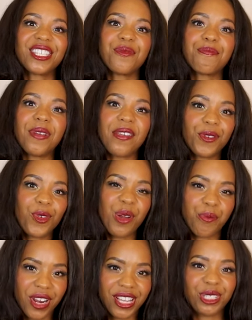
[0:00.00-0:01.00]
so if you
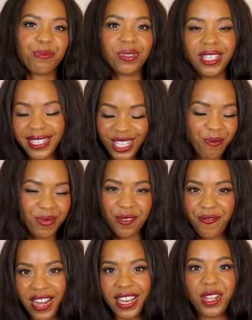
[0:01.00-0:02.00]
are British, please don't be
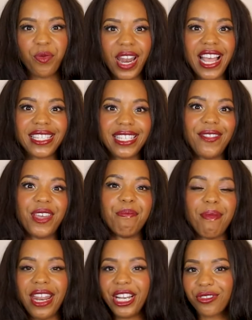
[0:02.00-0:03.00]
offended when I say
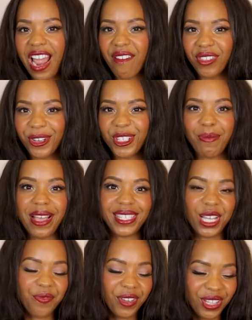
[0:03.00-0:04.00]
that many travelers,
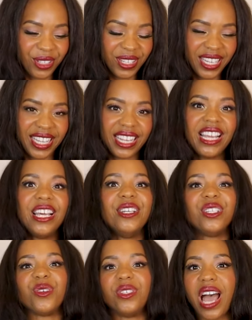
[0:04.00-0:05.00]
myself included,
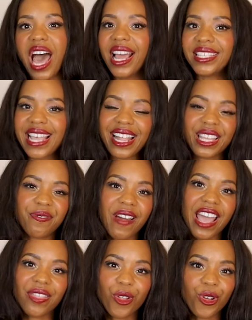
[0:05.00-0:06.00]
do not exactly
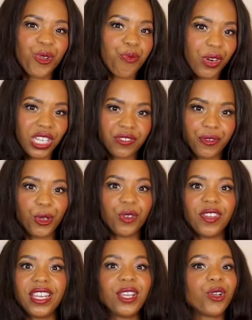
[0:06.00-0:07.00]
find local British food
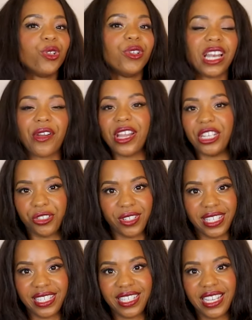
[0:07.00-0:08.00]
of any culinary
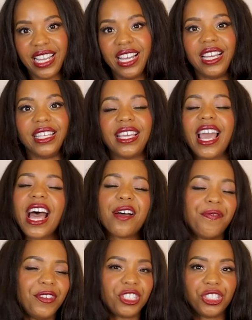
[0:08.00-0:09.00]
interest. Yeah,
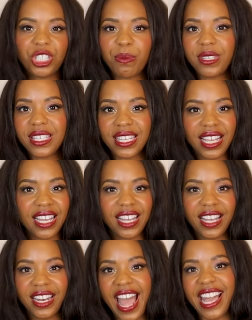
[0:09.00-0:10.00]
fish and chips is
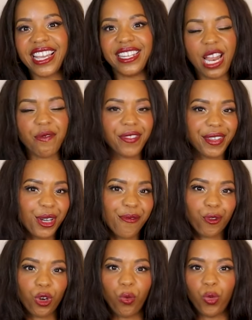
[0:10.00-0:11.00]
good, I could definitely go
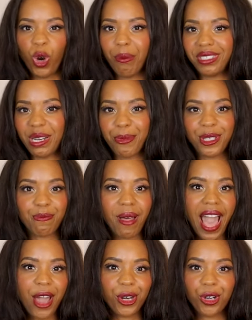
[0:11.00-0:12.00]
for a warm shepherd's
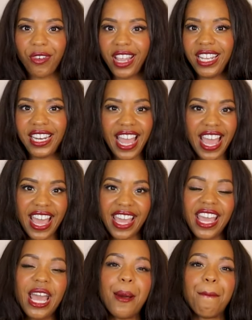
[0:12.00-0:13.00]
pie on a rainy
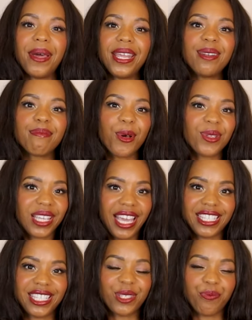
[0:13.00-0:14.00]
day, but in most
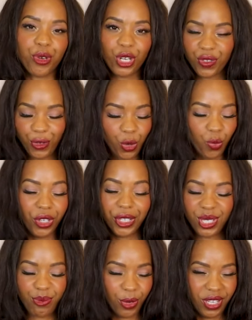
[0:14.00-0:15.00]
cases, British food will
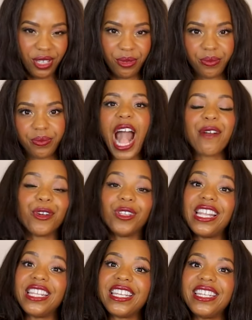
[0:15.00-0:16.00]
disappoint you. However,
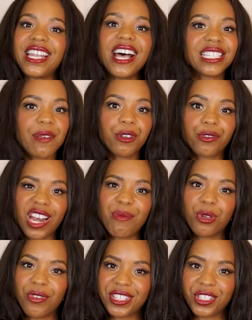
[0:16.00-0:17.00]
London does have
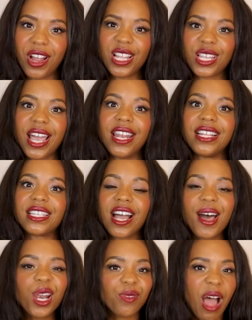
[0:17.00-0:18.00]
incredible restaurants and a
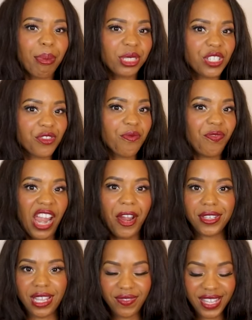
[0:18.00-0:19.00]
ton of options from
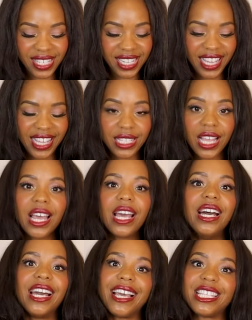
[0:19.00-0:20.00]
various ethnicities,
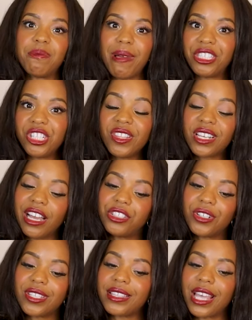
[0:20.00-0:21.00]
especially the
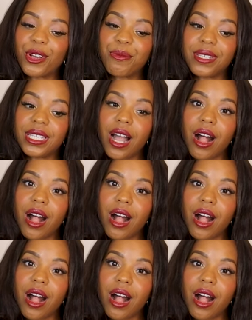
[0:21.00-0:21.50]
countries that they were busy